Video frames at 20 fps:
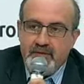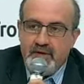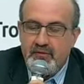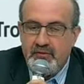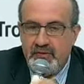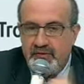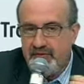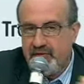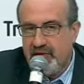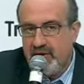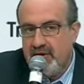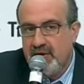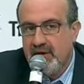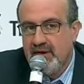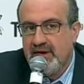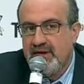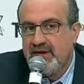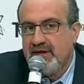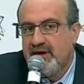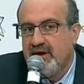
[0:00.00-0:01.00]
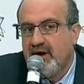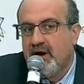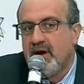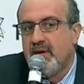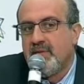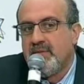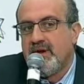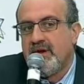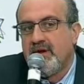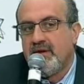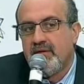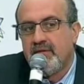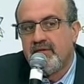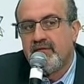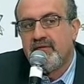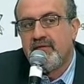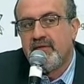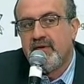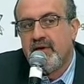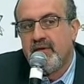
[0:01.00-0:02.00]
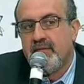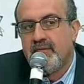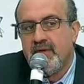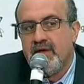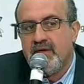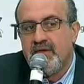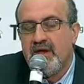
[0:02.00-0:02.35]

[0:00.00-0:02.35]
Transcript: It was fragility coming from